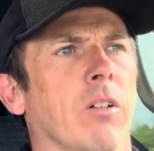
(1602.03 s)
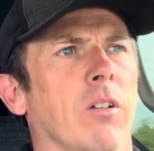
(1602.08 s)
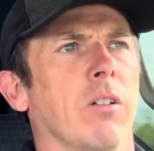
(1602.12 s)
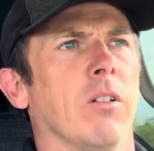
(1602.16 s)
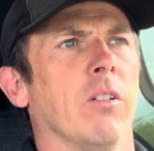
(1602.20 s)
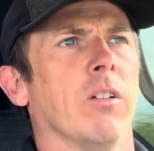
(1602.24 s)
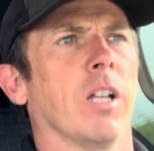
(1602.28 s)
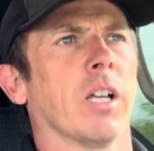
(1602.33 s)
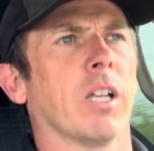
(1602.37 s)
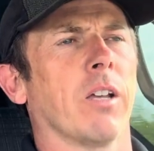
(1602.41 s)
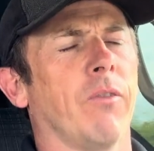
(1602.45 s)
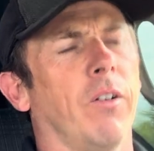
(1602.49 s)

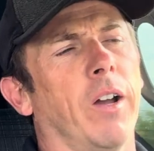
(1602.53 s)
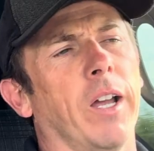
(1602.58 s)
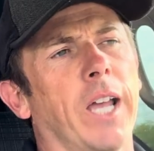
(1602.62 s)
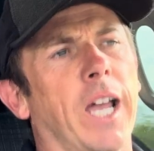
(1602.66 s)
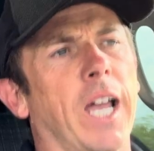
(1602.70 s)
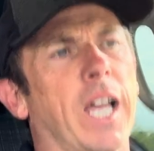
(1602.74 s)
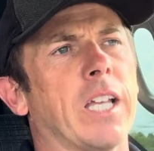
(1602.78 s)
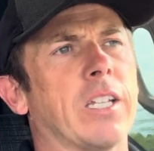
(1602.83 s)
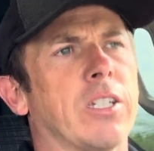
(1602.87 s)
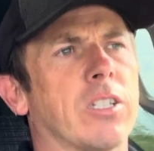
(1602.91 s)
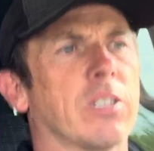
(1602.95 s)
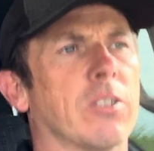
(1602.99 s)
like if I
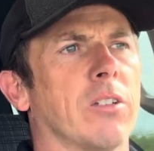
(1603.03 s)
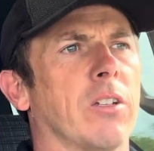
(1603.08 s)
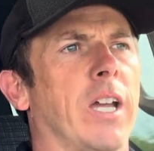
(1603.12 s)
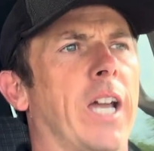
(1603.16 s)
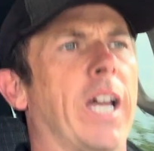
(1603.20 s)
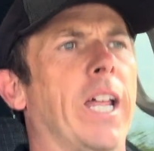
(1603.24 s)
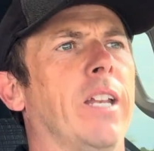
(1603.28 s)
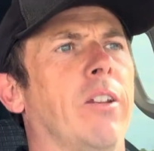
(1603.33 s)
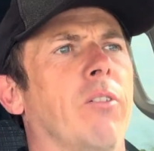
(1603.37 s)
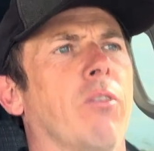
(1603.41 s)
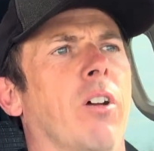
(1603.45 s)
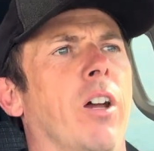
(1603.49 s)
asked
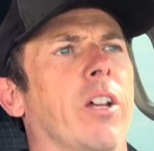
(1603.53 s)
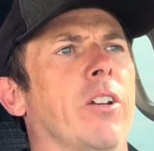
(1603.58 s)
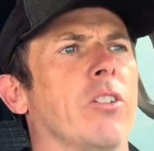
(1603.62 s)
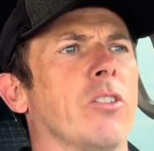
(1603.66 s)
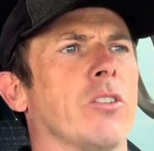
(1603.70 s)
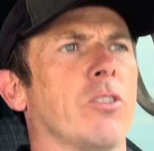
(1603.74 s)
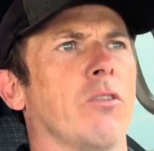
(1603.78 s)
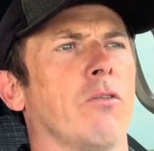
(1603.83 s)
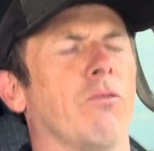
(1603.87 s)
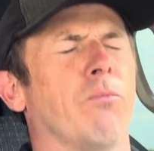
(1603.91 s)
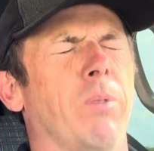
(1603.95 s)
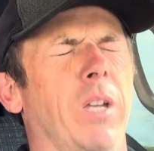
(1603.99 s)
any
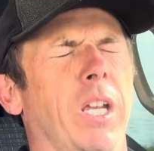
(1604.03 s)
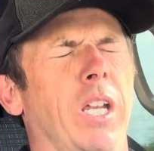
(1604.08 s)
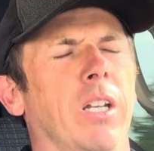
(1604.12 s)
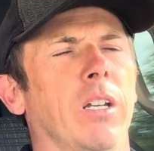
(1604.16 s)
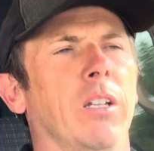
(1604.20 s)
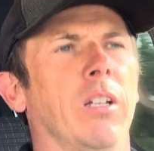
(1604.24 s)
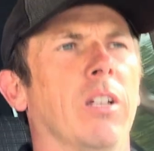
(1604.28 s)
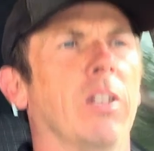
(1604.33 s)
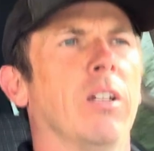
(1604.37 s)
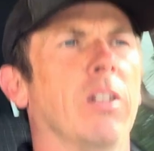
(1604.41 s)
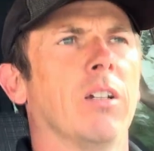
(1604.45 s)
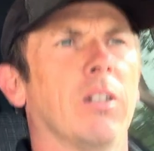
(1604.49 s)
riders who've been
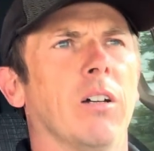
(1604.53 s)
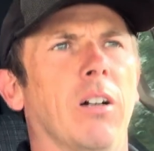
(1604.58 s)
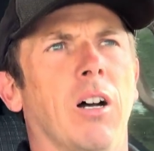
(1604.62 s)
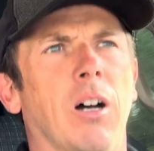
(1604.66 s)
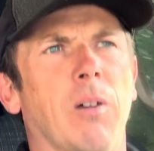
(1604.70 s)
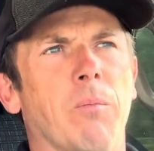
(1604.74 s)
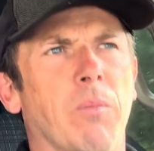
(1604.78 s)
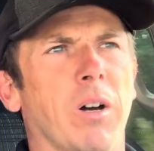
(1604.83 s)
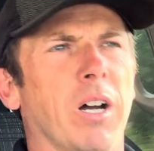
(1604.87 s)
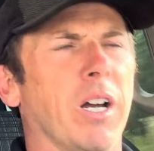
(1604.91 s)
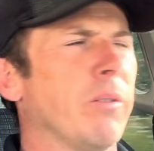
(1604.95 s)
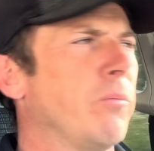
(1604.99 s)

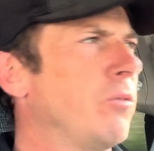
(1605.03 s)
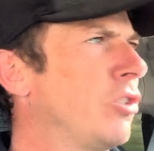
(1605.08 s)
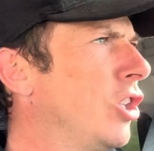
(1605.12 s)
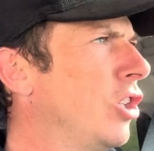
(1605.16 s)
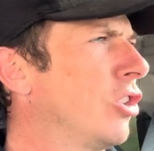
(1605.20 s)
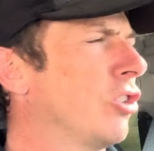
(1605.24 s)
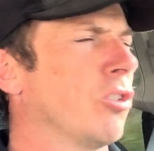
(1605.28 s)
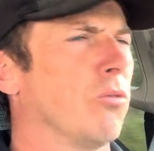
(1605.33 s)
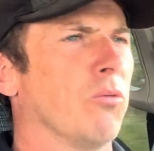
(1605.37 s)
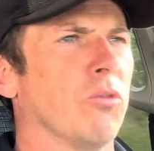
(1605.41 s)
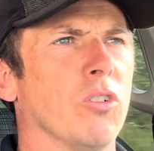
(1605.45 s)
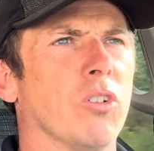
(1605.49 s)
on my Machine
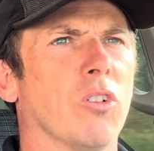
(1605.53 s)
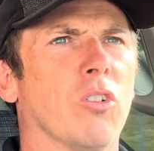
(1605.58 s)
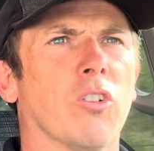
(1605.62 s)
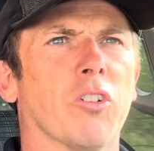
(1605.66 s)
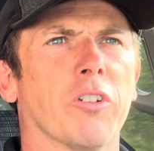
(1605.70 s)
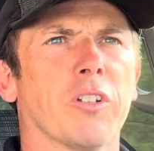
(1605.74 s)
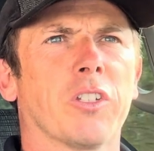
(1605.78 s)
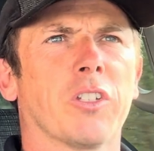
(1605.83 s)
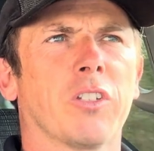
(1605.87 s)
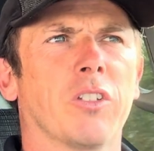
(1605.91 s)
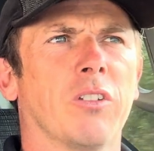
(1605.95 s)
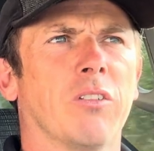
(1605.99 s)
Control 1
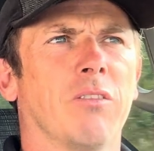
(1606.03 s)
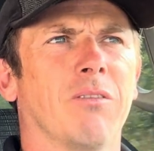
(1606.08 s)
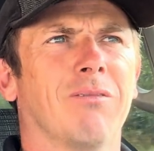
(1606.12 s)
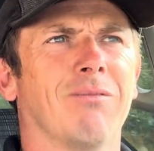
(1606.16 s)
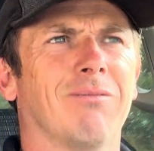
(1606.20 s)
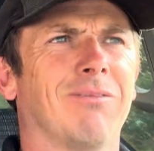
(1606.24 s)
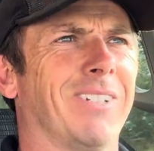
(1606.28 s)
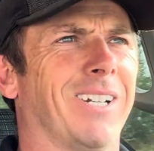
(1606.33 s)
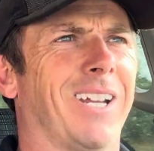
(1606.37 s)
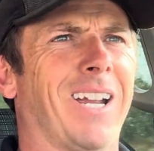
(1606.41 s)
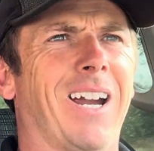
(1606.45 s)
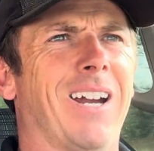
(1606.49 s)
course,
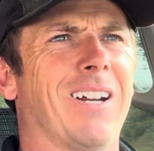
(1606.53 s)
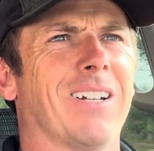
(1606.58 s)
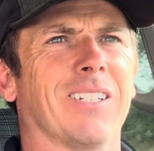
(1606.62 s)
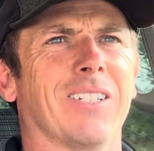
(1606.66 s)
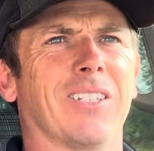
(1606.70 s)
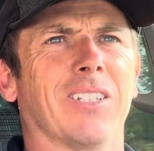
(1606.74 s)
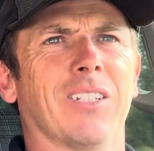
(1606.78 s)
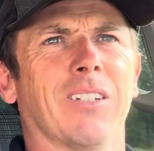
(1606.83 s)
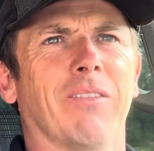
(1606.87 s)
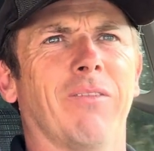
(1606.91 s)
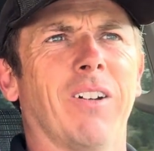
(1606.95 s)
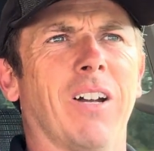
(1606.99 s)

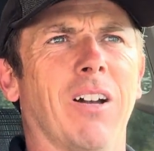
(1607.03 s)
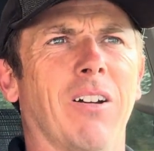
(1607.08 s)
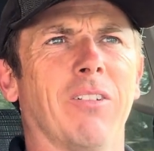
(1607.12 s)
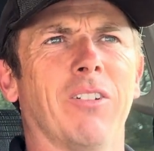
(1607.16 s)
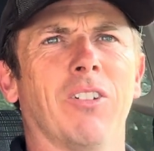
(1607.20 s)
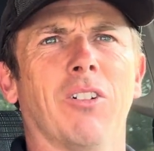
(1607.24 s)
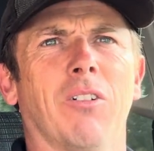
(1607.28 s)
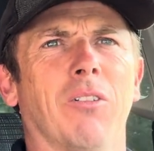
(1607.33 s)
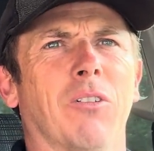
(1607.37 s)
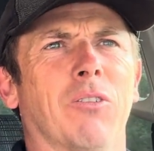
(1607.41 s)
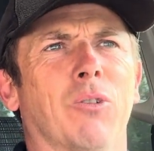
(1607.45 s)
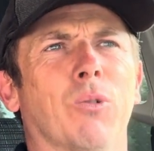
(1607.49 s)
regardless of how,
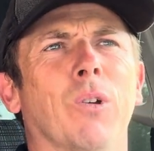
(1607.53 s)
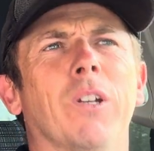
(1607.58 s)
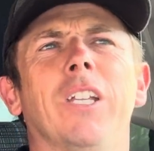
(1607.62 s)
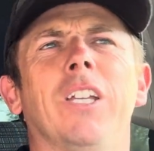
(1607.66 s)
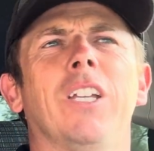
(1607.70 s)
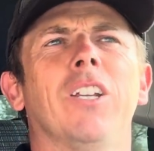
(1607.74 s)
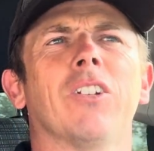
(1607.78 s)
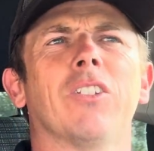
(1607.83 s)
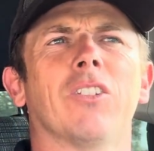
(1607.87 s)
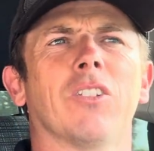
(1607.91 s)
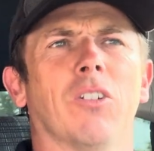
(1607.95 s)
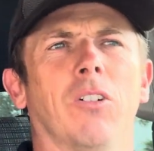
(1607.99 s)
20
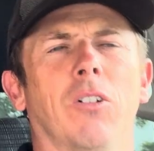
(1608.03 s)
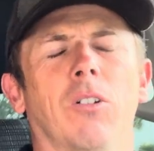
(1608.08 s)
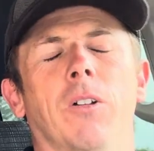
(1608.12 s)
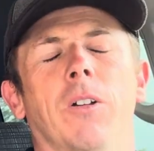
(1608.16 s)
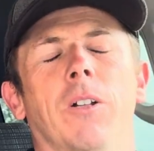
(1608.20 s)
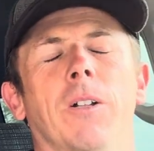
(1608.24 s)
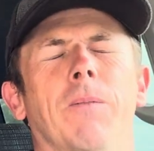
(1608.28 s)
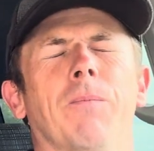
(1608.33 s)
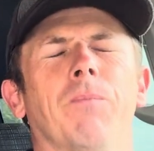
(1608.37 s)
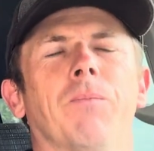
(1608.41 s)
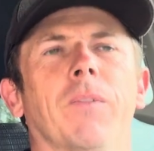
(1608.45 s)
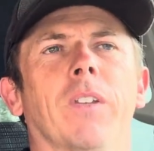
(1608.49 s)
years ago,
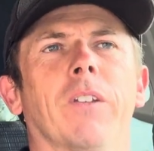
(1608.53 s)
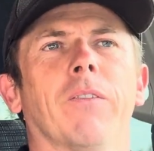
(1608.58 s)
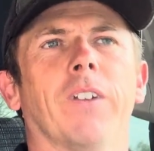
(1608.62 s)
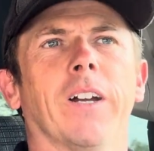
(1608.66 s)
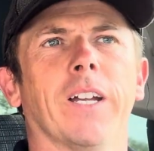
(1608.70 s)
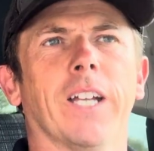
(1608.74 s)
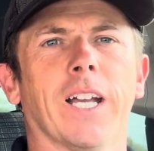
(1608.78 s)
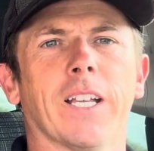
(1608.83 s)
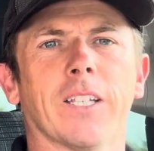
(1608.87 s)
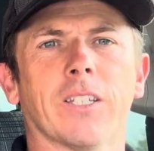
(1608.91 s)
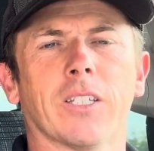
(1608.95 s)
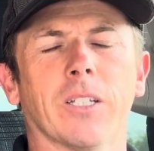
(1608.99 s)
if I
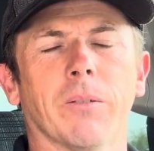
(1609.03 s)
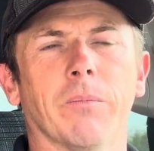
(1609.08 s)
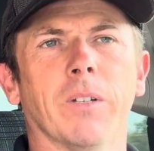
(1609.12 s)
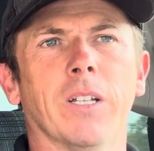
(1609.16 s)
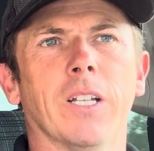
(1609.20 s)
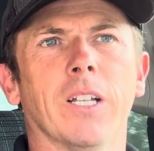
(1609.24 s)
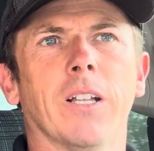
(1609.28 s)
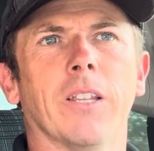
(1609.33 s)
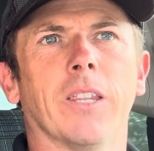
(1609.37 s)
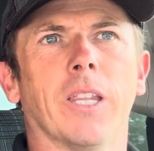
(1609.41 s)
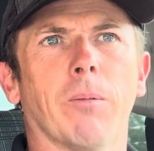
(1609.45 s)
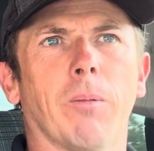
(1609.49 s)
asked
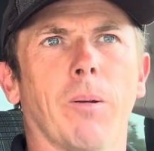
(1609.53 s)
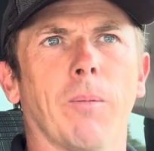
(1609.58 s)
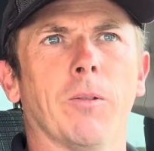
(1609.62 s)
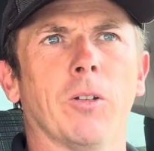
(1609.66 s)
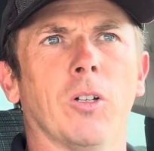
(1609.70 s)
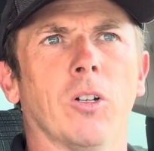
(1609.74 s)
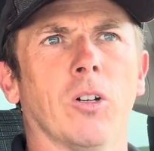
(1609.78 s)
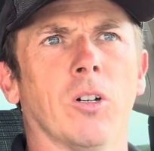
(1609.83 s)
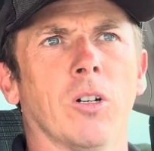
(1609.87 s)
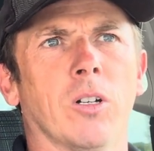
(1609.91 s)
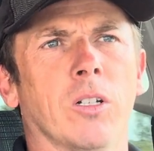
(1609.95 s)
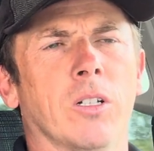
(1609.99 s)
them, they'll probably
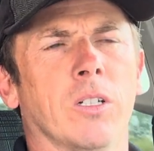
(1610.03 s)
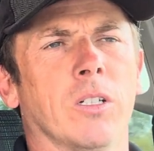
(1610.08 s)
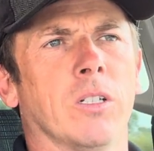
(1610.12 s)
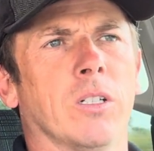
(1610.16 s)
go,